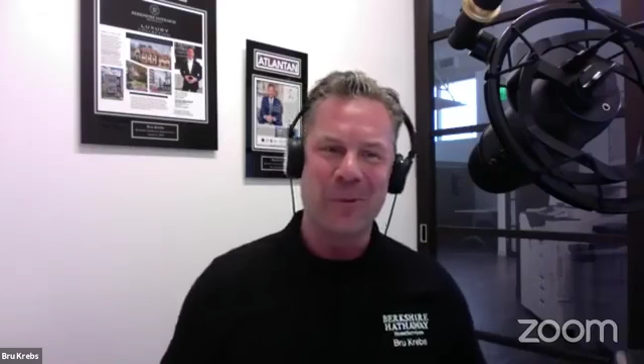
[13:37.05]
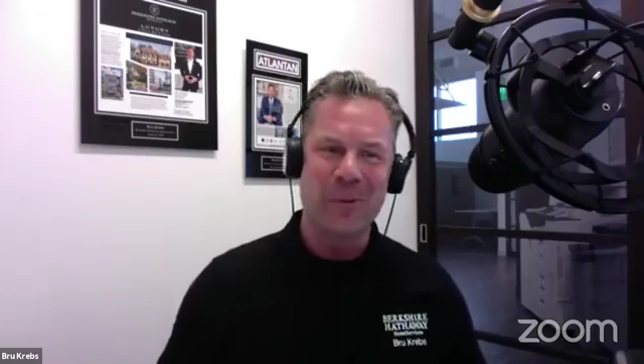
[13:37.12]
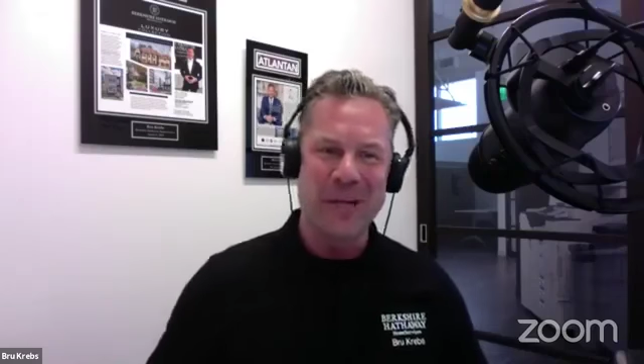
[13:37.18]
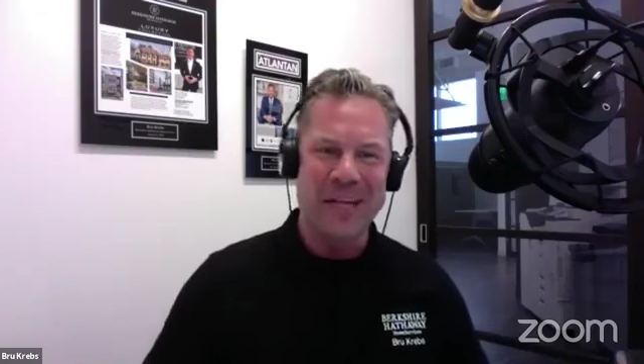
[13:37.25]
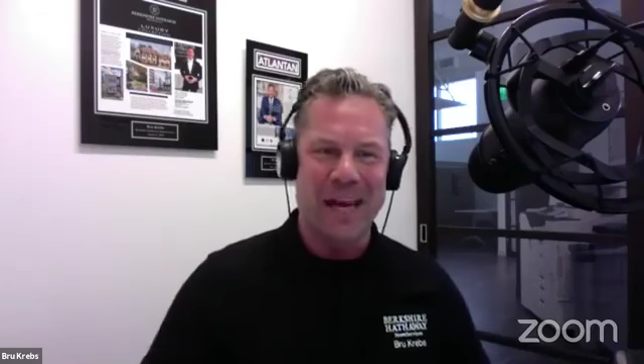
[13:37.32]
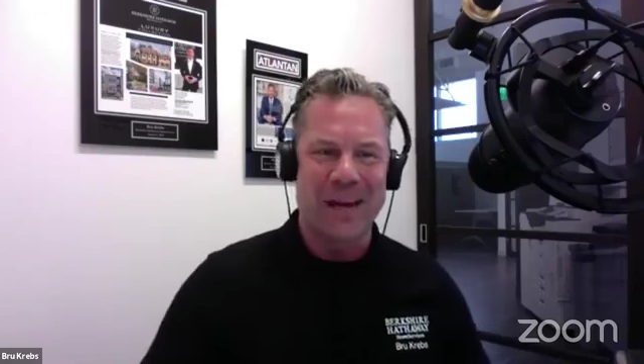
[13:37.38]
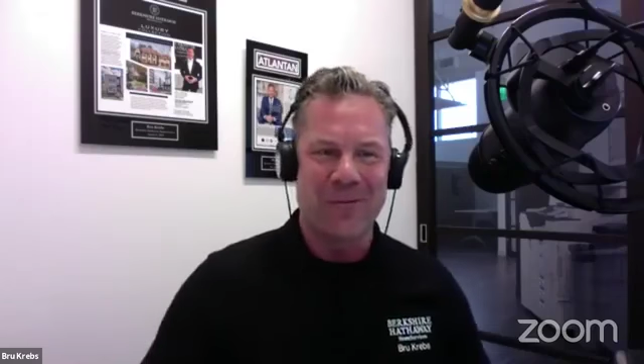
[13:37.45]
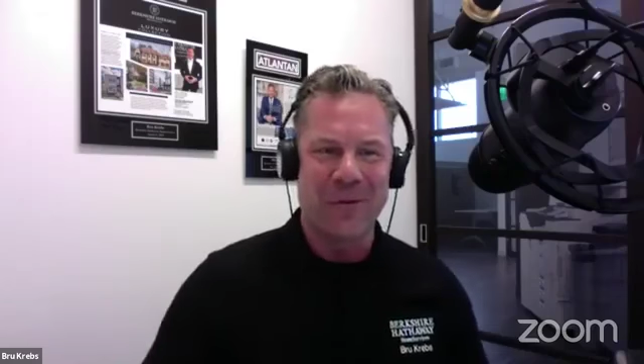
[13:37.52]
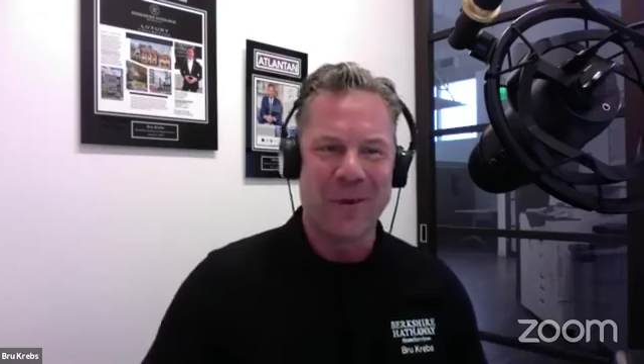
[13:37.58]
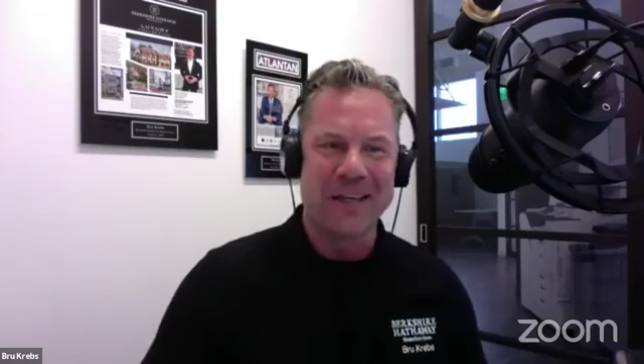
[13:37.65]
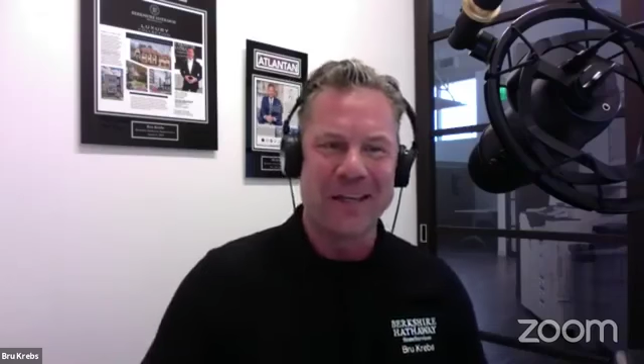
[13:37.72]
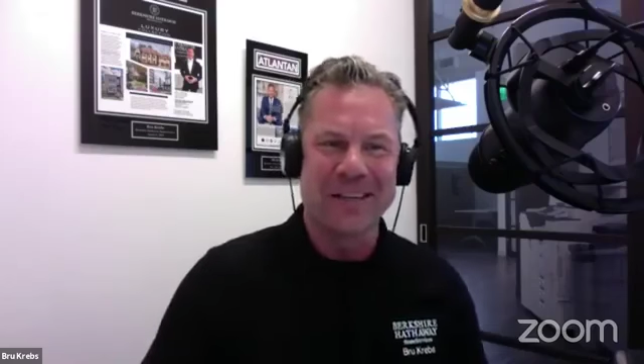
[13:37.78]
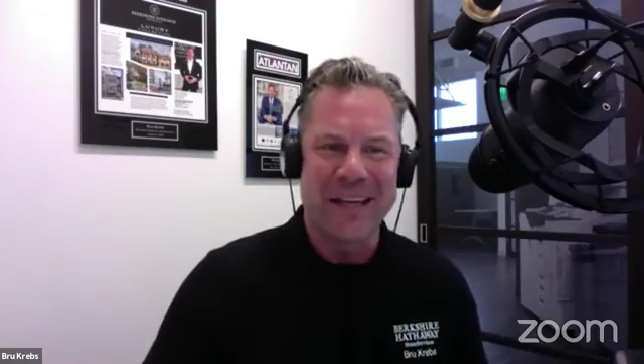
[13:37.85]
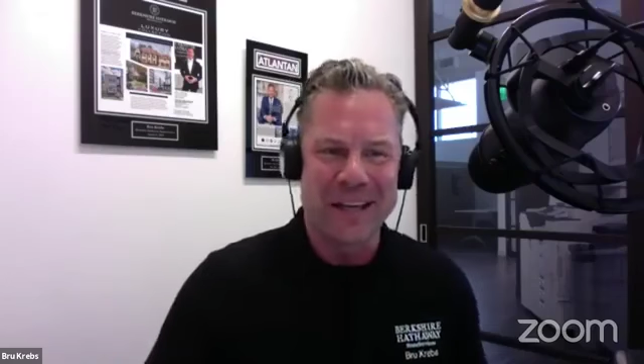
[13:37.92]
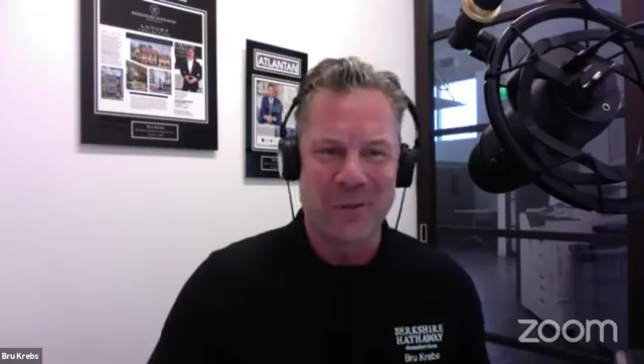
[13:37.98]
recap for the
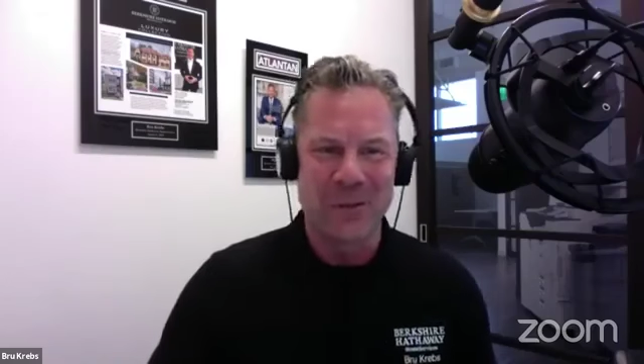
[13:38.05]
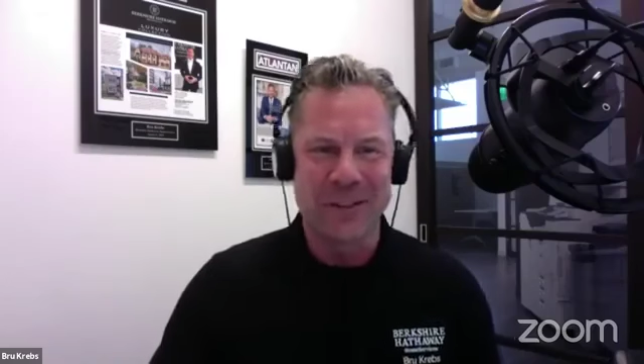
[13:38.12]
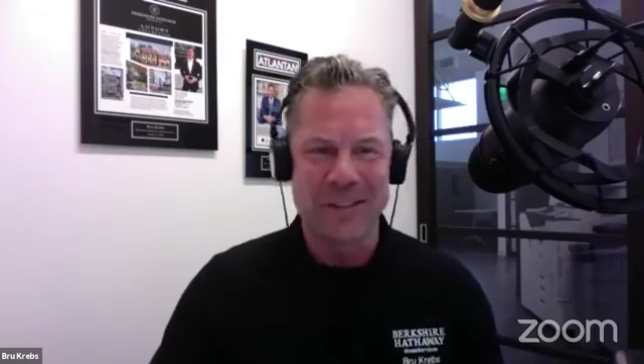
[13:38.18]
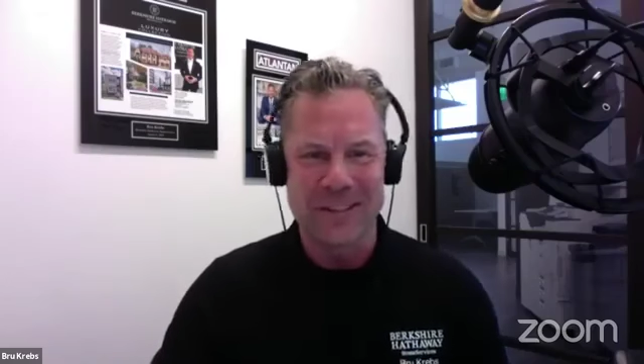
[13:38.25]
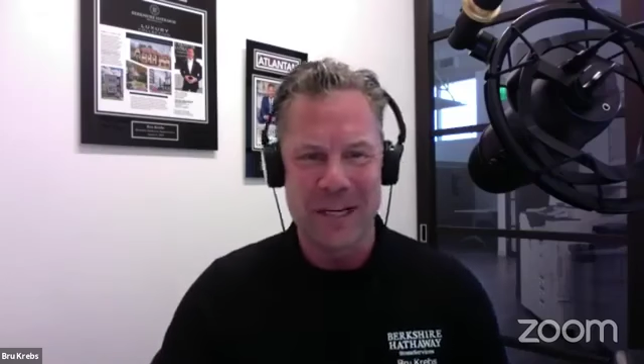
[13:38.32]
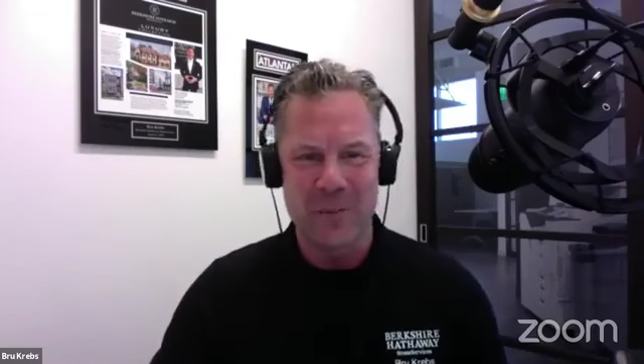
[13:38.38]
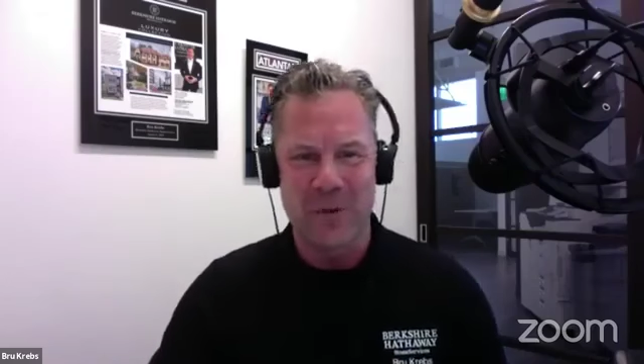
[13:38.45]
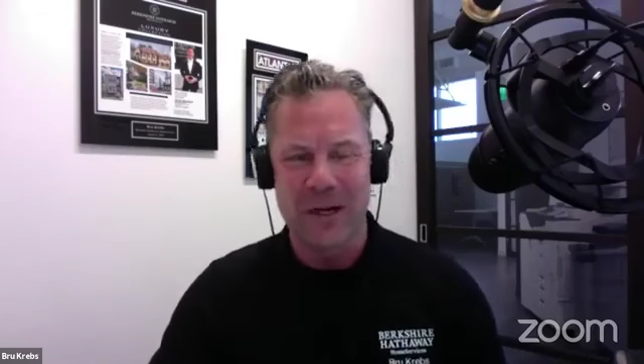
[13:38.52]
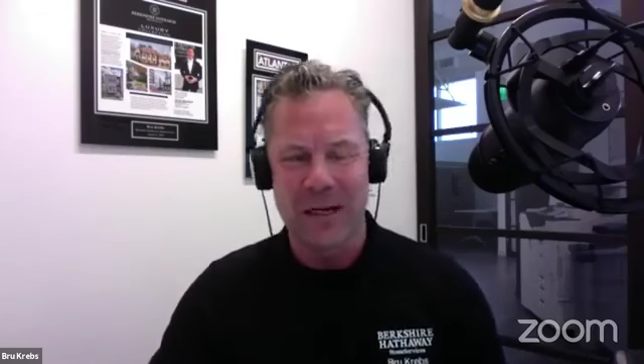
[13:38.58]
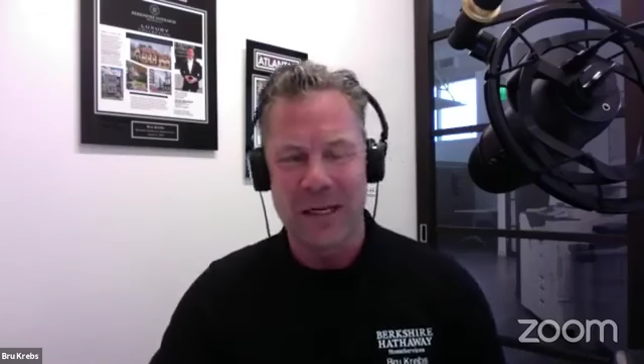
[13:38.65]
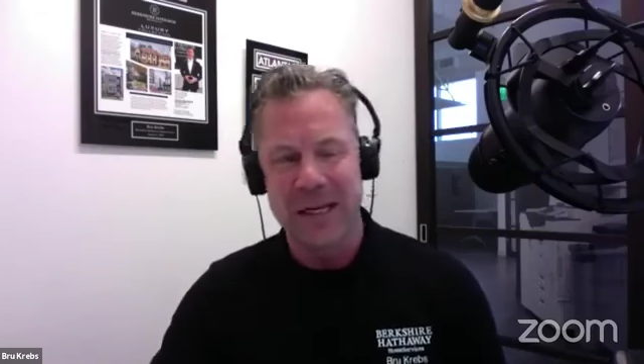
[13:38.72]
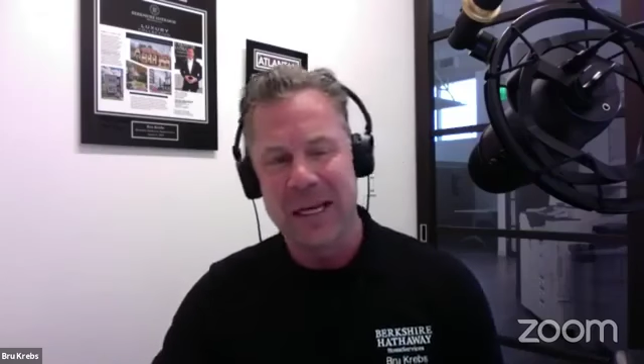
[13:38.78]
Atlanta real estate market.